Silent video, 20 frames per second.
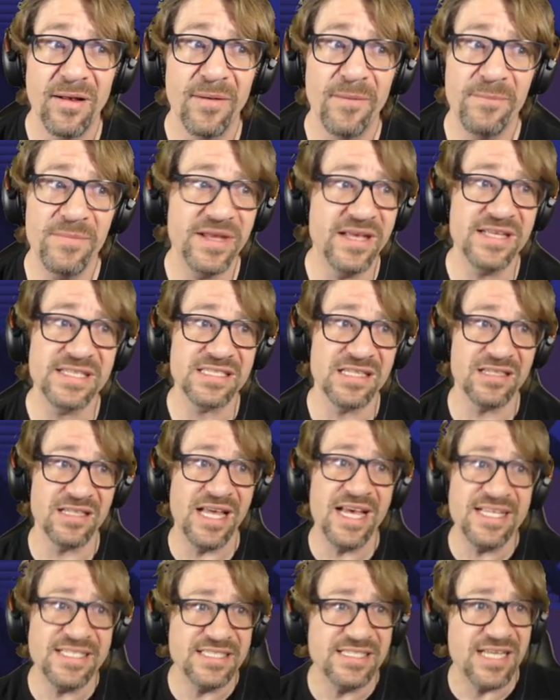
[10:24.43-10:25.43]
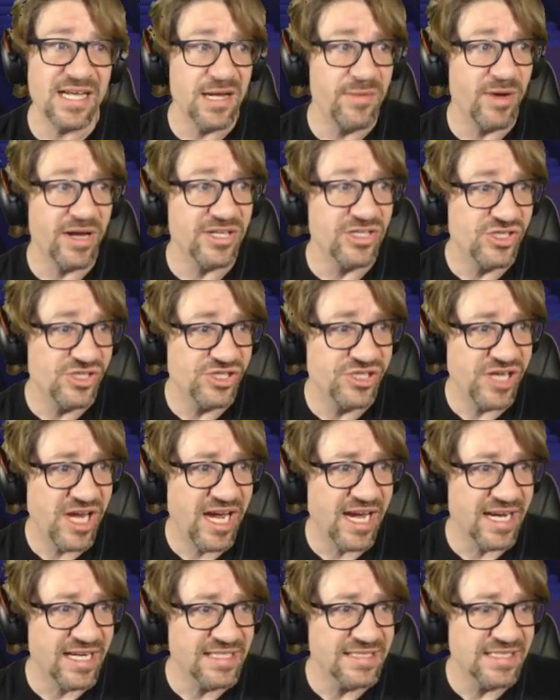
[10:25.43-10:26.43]
Because the last time I
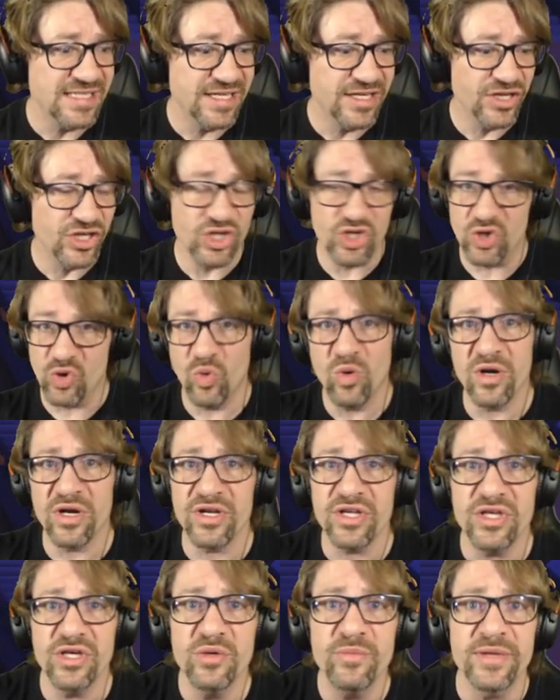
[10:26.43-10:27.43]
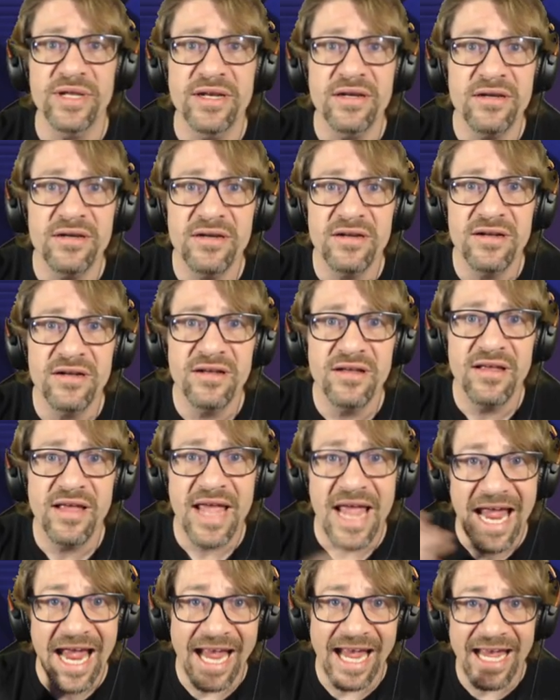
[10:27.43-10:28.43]
checked, you're a human
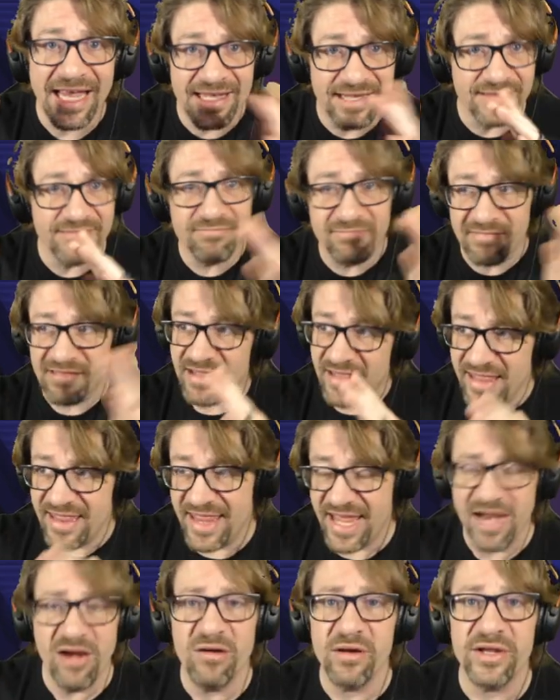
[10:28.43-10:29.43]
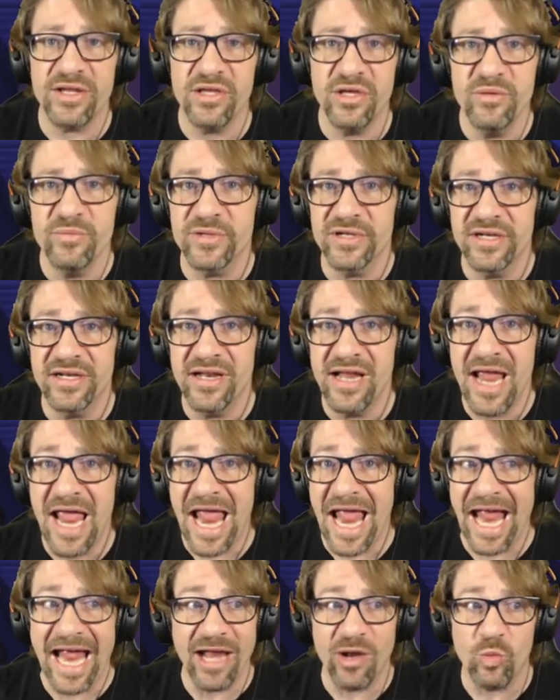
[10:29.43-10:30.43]
and they're a human,
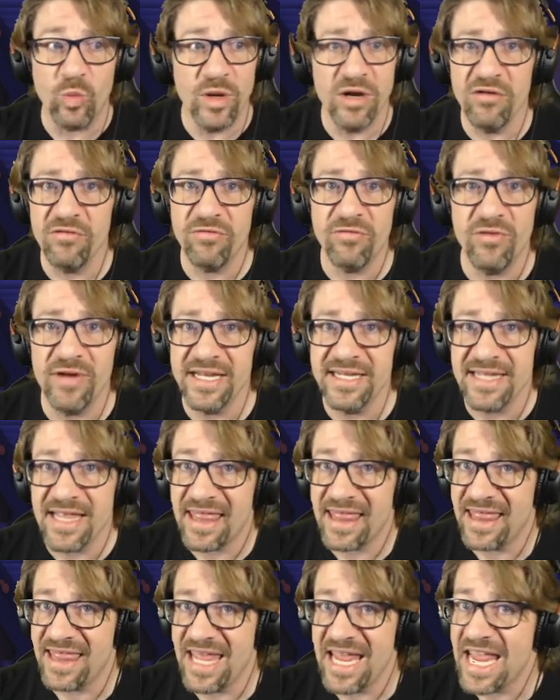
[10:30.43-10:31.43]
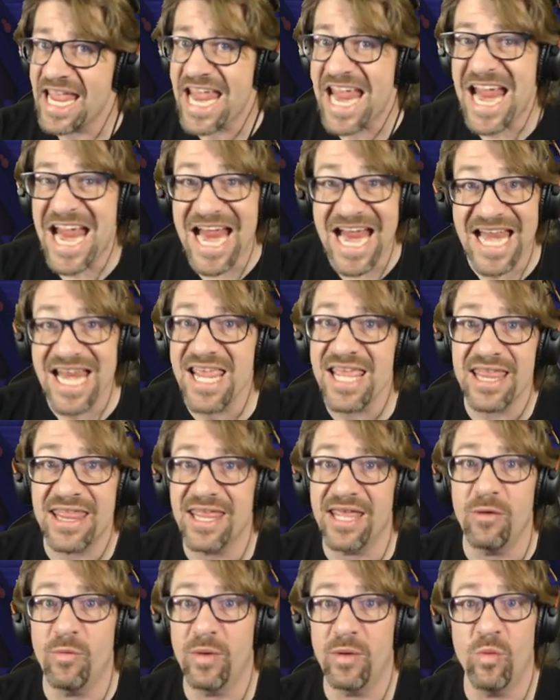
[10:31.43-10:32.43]
and we're free to think
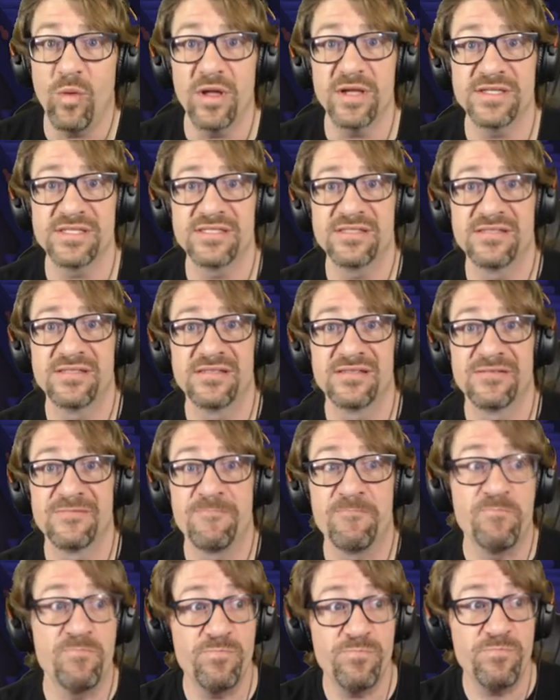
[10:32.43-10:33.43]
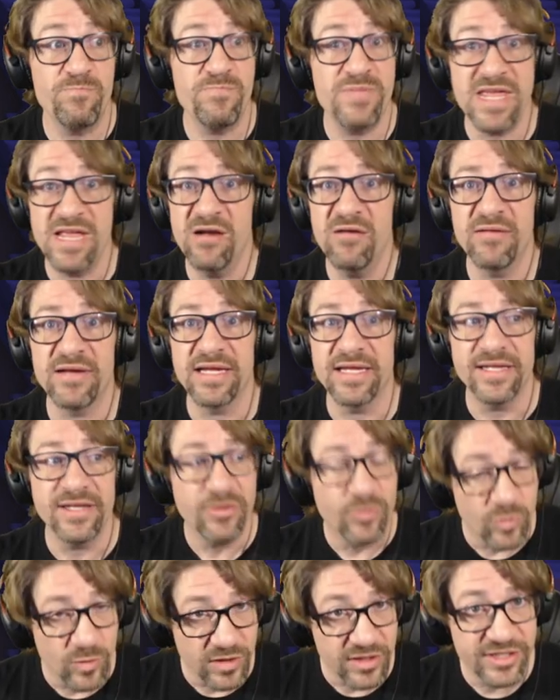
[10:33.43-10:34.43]
anything we want. Period.
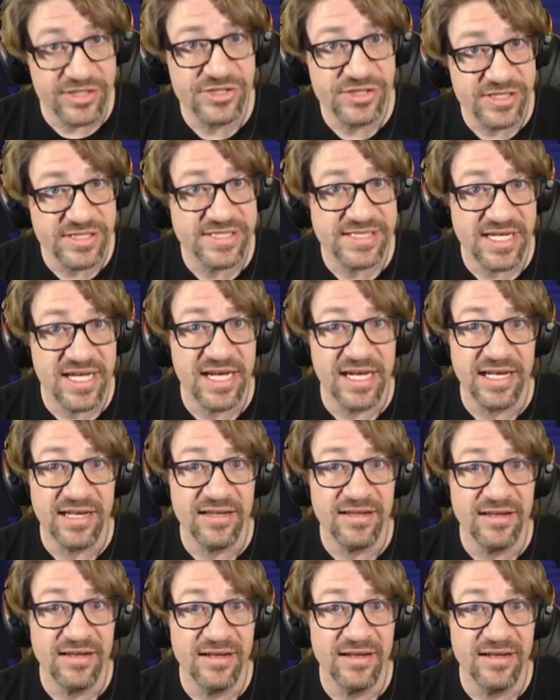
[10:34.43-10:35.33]
Religion aside.